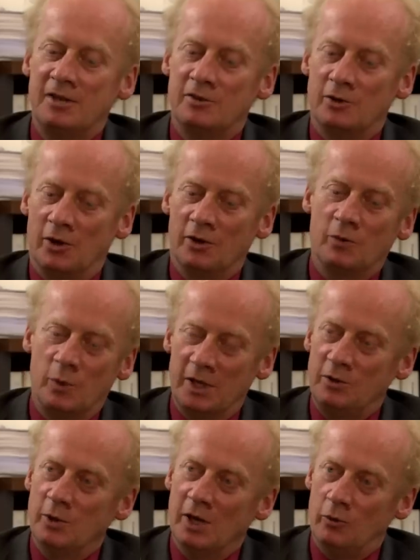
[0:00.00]
Later on,
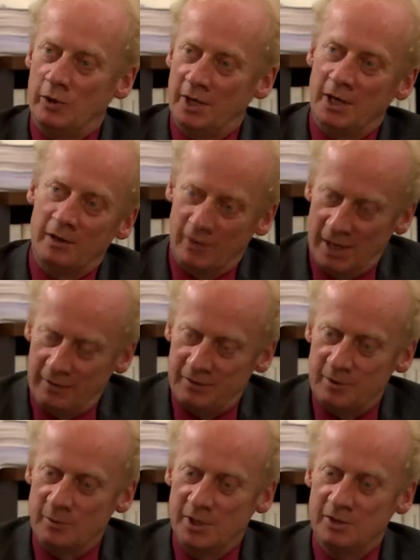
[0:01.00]
when you already have
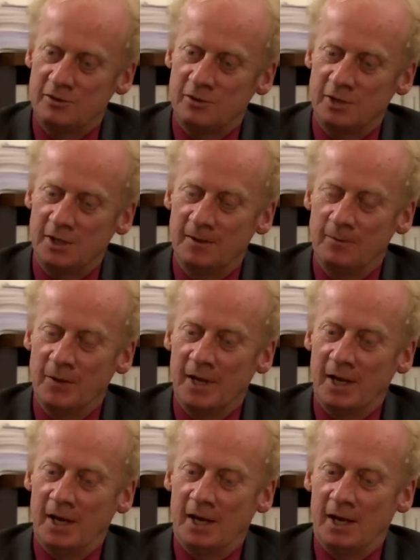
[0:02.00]
left the ministry,
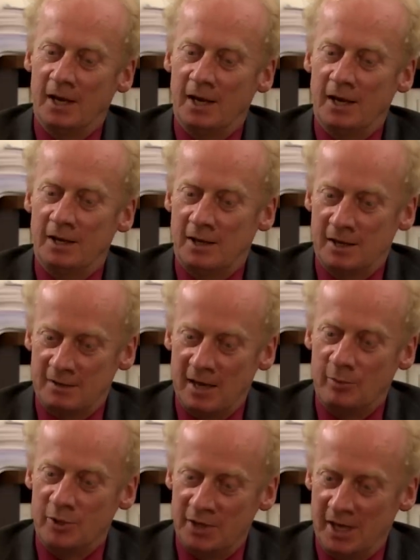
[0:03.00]
it has
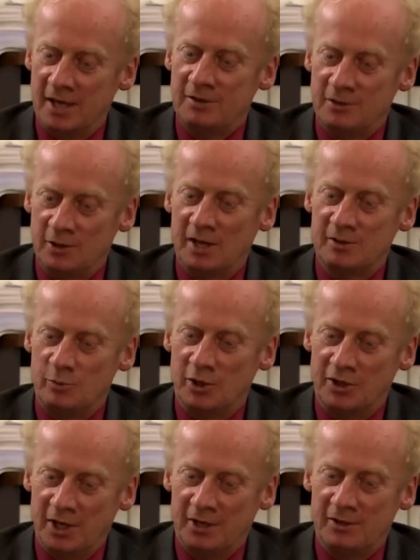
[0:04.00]
happened as you had
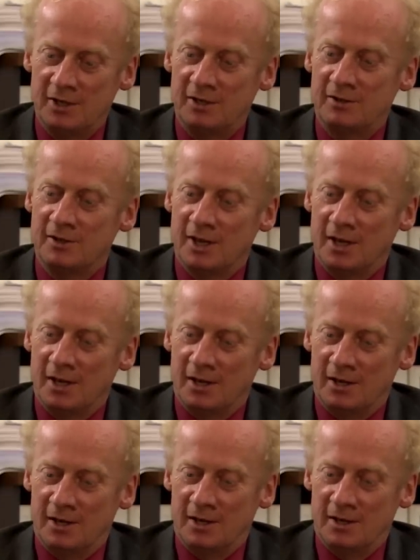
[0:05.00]
predicted.
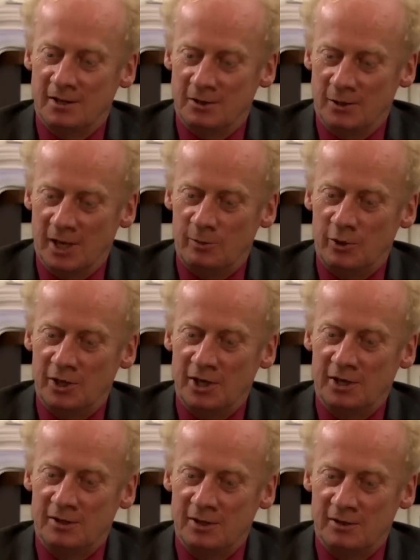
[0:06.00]
Uh, you had
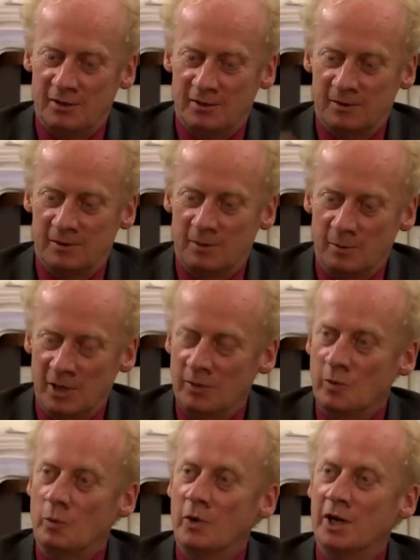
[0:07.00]
predicted the
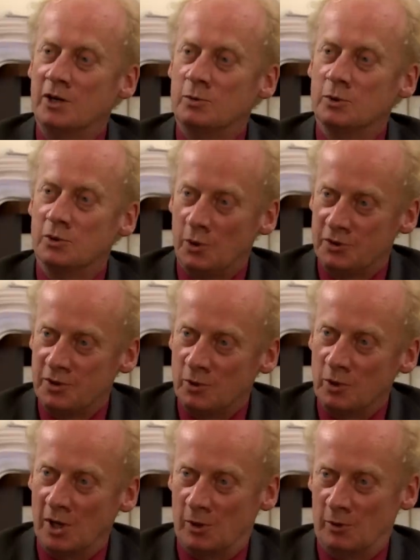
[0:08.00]
minimum wage was
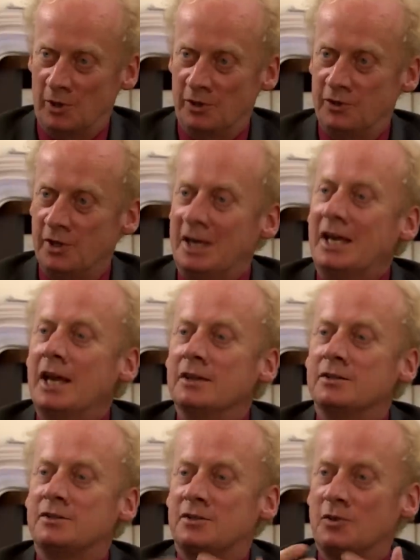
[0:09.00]
also lowered That's
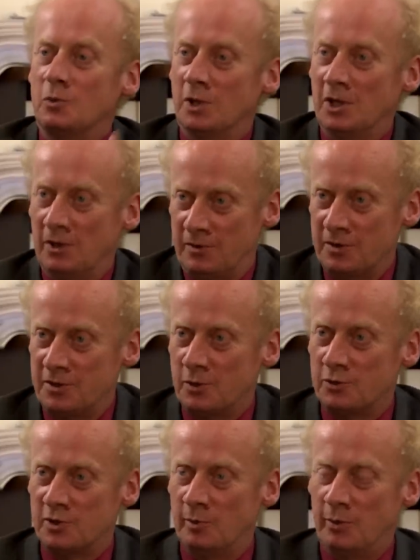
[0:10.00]
against right. the will of the
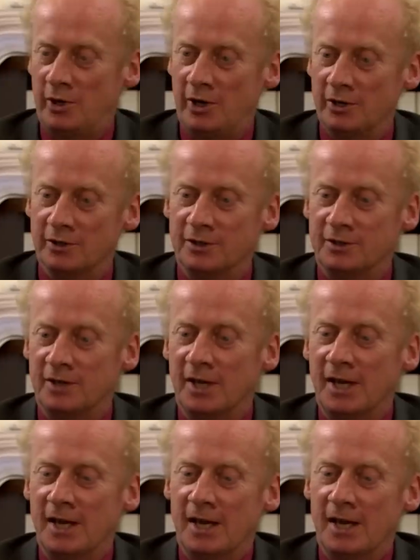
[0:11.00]
social partners.